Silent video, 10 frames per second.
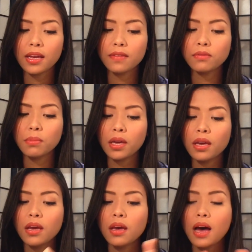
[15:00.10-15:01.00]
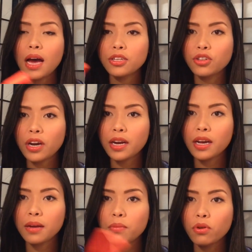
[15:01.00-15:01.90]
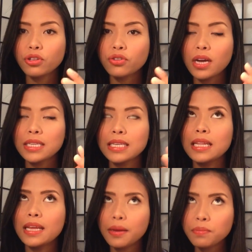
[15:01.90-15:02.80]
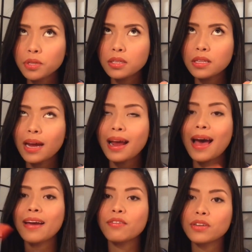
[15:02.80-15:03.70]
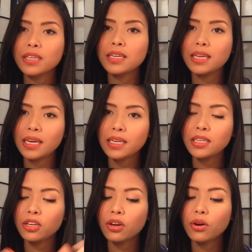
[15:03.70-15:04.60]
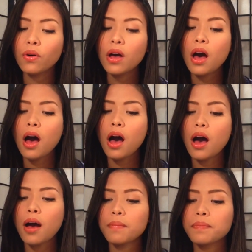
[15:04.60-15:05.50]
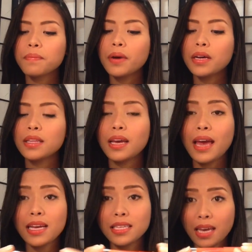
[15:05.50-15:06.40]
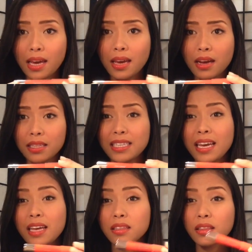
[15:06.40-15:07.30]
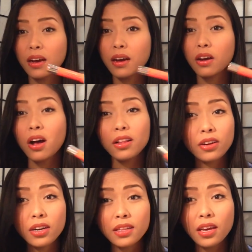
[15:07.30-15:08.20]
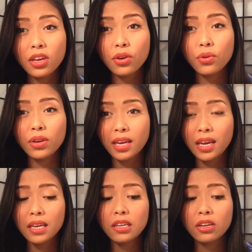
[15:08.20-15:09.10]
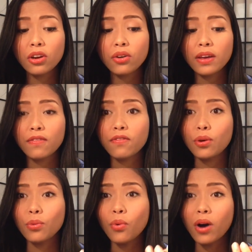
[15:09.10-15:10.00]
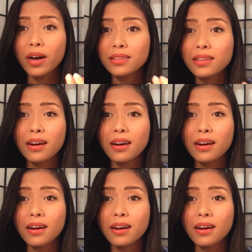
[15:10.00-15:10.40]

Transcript: it gives me hydrating and moisturized lips that I really need, you know, but it has a tint color that you need, you know, if you want